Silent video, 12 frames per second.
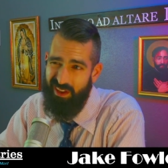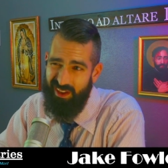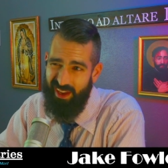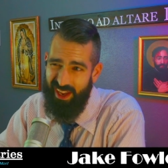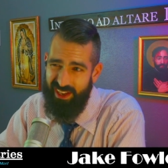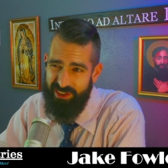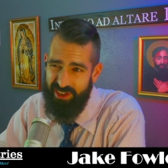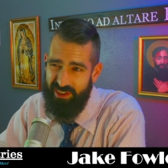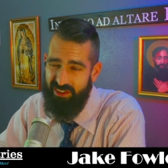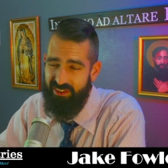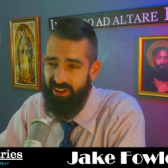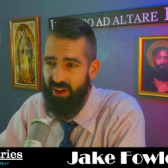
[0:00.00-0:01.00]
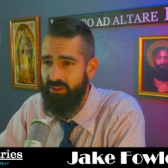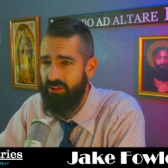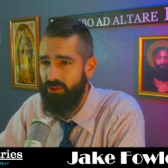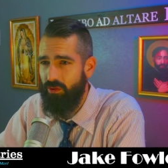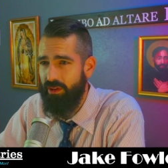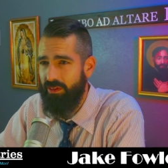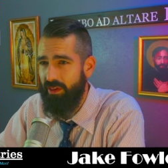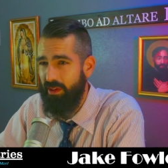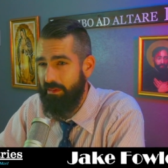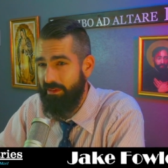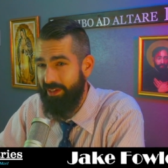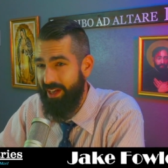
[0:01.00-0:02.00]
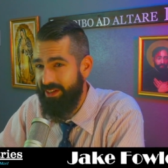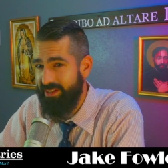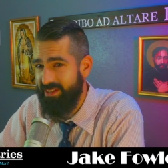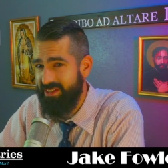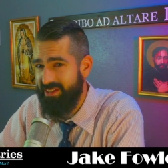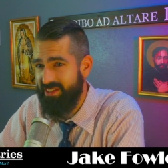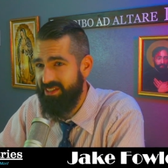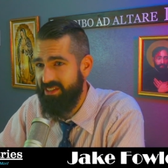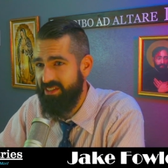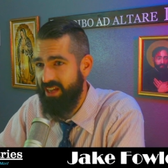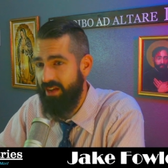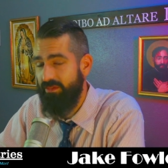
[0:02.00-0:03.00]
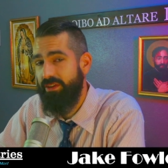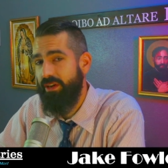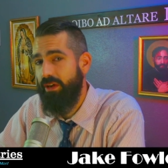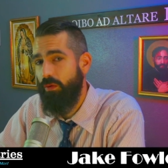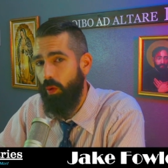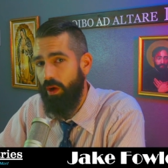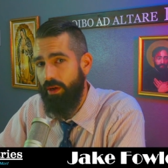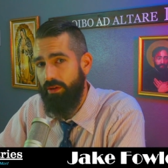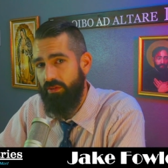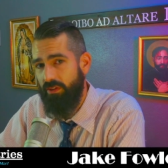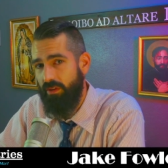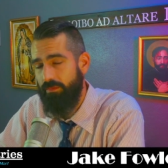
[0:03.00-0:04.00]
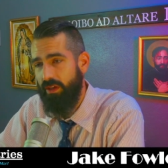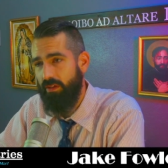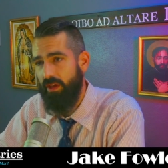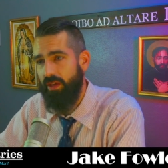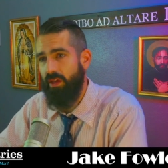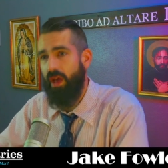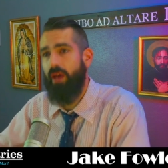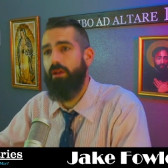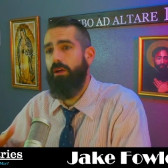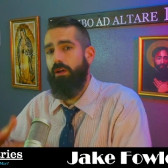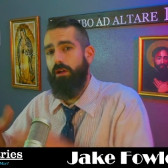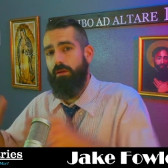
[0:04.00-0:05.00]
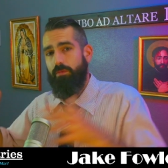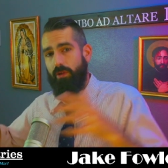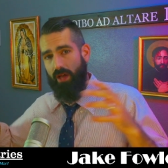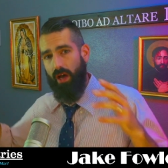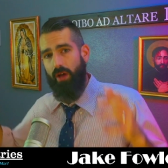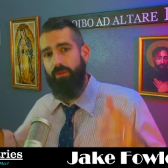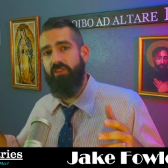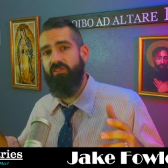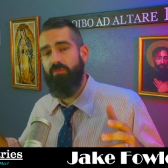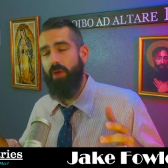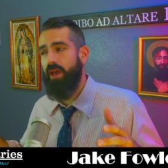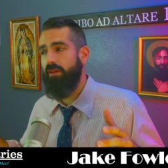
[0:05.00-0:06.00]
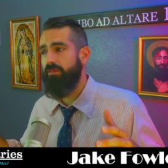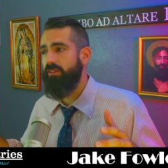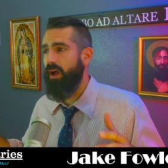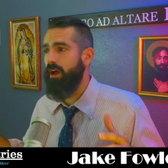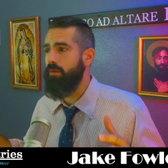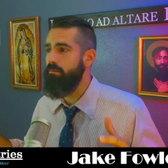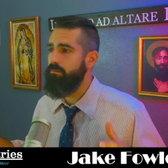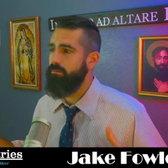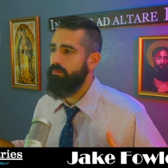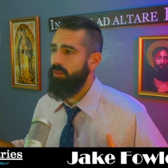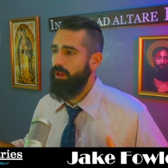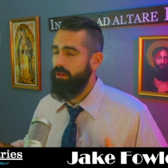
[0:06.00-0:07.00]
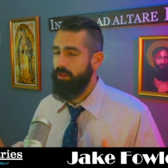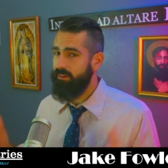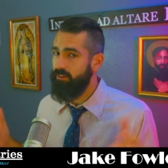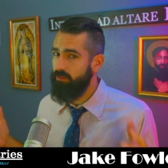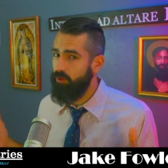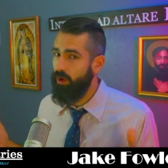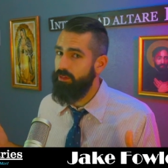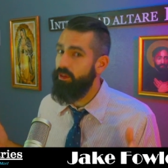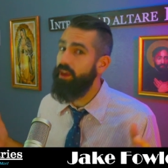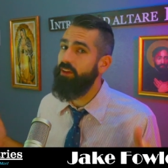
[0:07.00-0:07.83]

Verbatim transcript: 867 to I think 1071, something like that. Pretty healthy span of time. Lots of great things